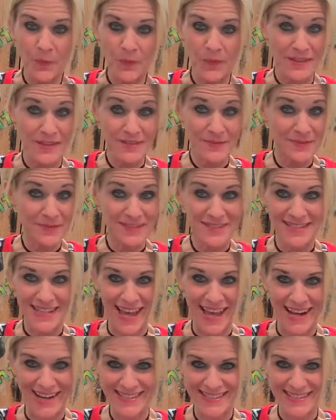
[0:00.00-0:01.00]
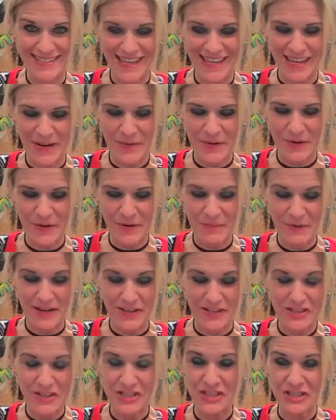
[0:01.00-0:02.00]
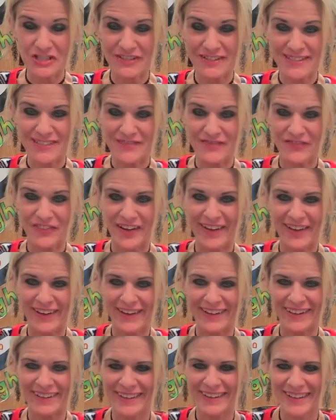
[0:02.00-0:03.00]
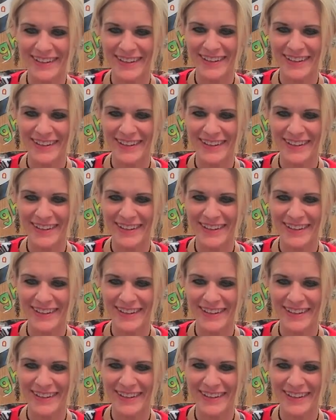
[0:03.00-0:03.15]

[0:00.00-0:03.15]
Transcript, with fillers: This one's not a sight word, but it sure is fun.